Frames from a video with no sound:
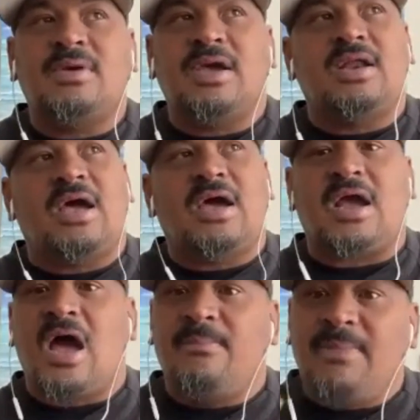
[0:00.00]
and I
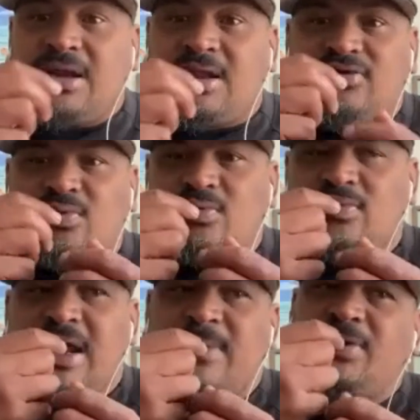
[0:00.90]
got mad because
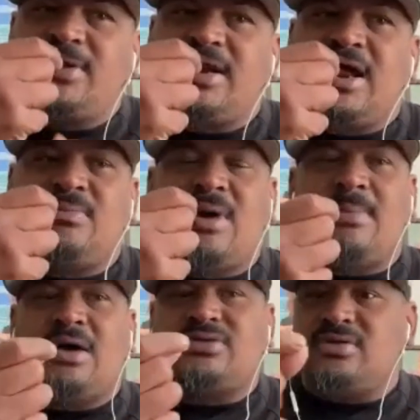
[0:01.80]
when I pulled it out of my
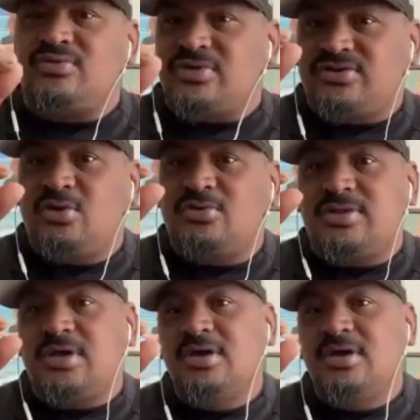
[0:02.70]
mouth, it was a tooth,